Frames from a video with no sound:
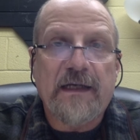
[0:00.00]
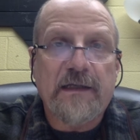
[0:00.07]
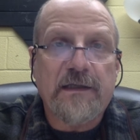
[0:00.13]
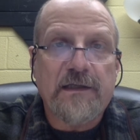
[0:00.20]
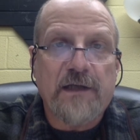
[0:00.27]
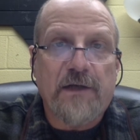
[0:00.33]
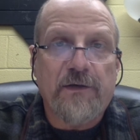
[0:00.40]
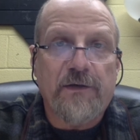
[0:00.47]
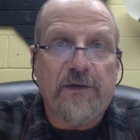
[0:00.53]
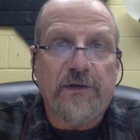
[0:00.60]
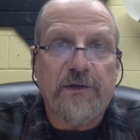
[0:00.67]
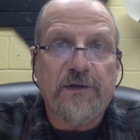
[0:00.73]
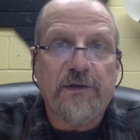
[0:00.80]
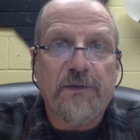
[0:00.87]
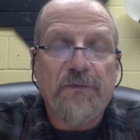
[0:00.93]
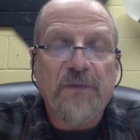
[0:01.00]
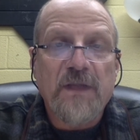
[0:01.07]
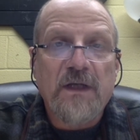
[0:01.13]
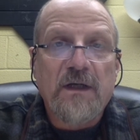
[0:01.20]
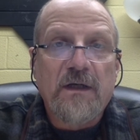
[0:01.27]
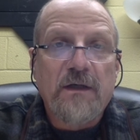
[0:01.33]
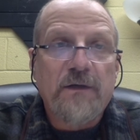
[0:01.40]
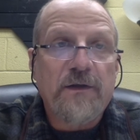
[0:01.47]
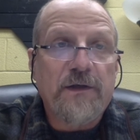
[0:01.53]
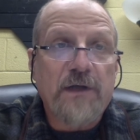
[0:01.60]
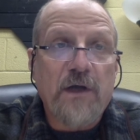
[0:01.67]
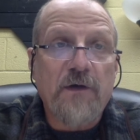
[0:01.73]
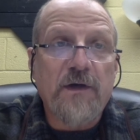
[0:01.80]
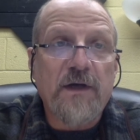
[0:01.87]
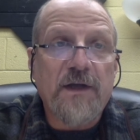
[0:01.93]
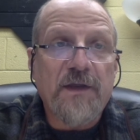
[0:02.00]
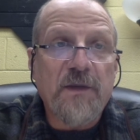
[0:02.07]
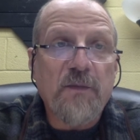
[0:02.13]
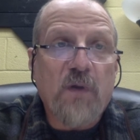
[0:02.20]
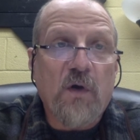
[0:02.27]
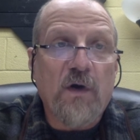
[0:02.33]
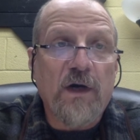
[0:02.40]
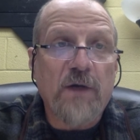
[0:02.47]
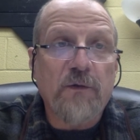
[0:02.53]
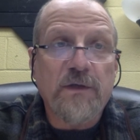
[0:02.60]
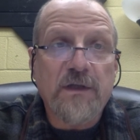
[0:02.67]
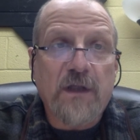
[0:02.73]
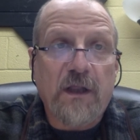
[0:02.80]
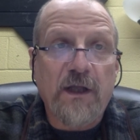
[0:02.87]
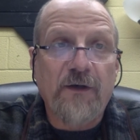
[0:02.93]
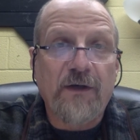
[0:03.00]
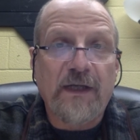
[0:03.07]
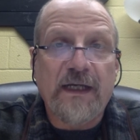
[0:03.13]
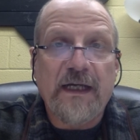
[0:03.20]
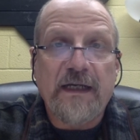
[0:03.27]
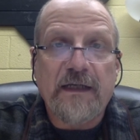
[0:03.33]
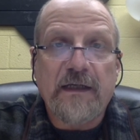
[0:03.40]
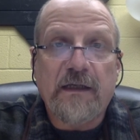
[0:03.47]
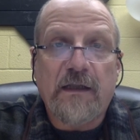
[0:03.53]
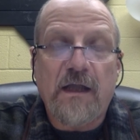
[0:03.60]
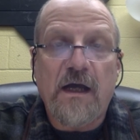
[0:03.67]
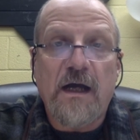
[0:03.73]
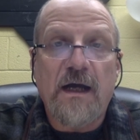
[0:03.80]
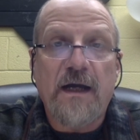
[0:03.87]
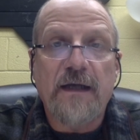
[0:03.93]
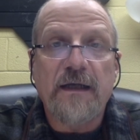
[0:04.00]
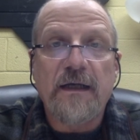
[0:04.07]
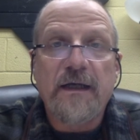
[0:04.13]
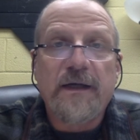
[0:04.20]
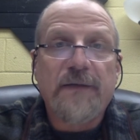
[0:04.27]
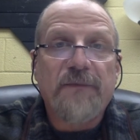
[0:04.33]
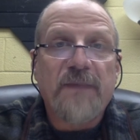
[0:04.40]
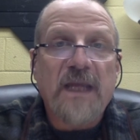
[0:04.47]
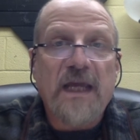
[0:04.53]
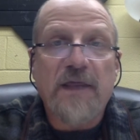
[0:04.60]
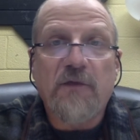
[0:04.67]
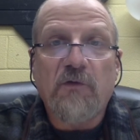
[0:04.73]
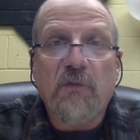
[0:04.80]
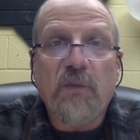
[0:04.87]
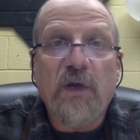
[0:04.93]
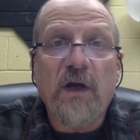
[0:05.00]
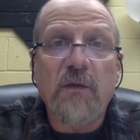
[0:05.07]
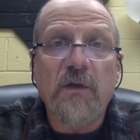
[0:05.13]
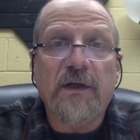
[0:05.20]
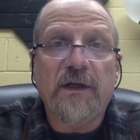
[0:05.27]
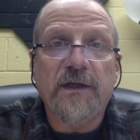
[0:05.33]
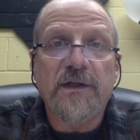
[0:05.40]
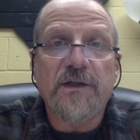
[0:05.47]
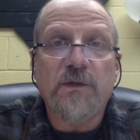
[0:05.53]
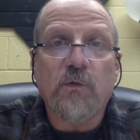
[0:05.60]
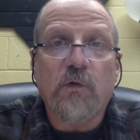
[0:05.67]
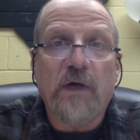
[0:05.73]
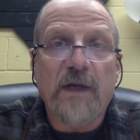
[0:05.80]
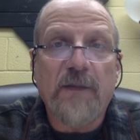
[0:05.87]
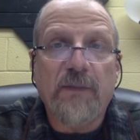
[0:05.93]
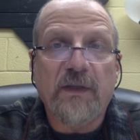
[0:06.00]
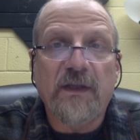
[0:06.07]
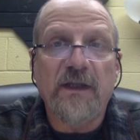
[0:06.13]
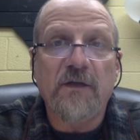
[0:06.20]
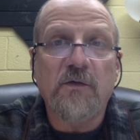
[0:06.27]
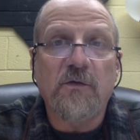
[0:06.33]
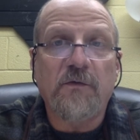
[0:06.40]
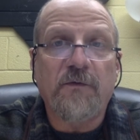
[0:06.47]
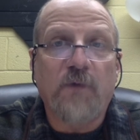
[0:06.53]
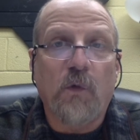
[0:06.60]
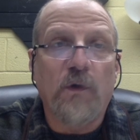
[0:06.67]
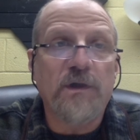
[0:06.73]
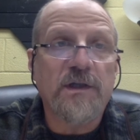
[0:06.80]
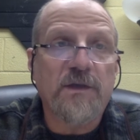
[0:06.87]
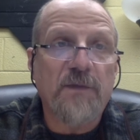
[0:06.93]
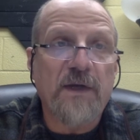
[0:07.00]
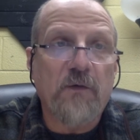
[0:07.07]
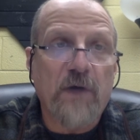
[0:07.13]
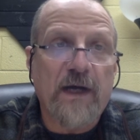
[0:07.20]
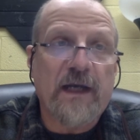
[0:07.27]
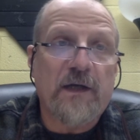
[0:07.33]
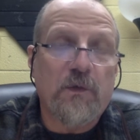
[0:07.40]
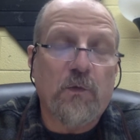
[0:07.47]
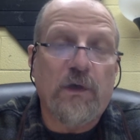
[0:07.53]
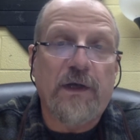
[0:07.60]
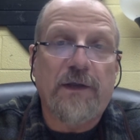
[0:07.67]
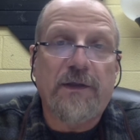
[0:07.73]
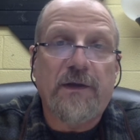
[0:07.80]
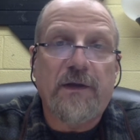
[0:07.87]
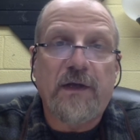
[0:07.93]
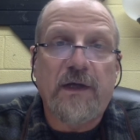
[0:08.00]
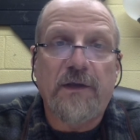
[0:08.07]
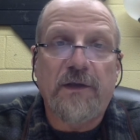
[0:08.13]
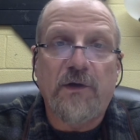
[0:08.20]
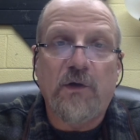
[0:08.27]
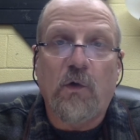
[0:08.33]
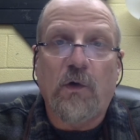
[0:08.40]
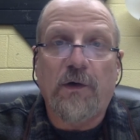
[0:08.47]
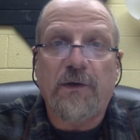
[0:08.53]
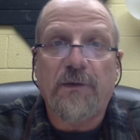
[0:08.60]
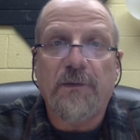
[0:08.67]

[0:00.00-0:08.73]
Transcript: Southerners. The Know Nothing Party was clearly in decline, and the Republicans were a political force to be reckoned with in the North.